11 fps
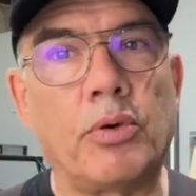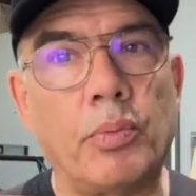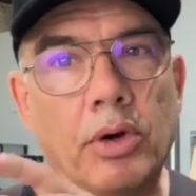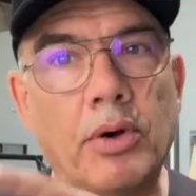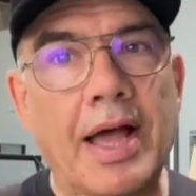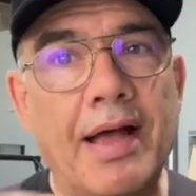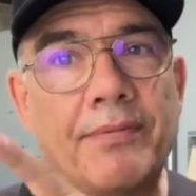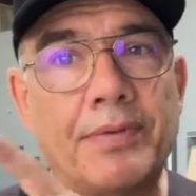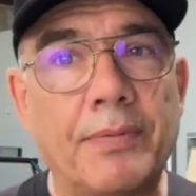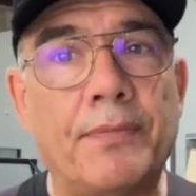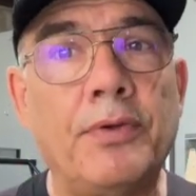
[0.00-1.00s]
will have
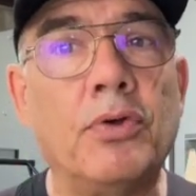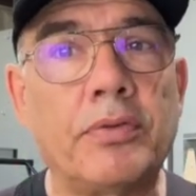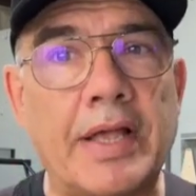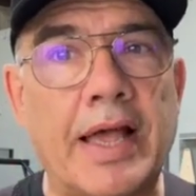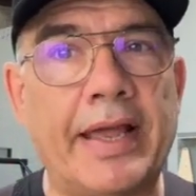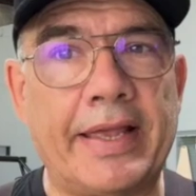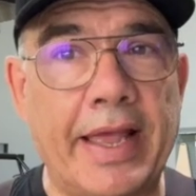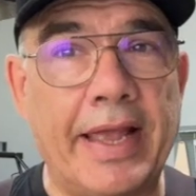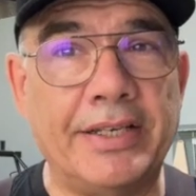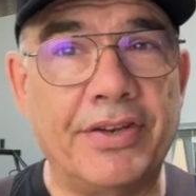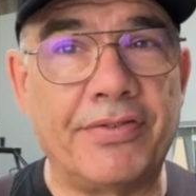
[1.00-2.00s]
the fuel tank
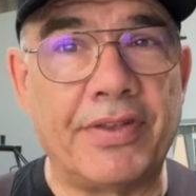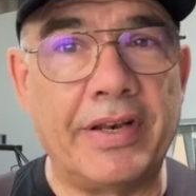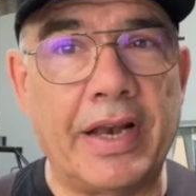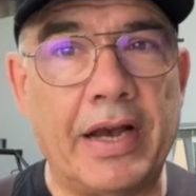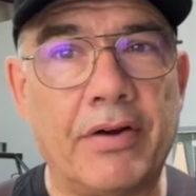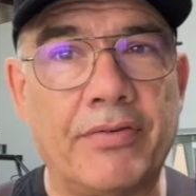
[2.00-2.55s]
gauges in there,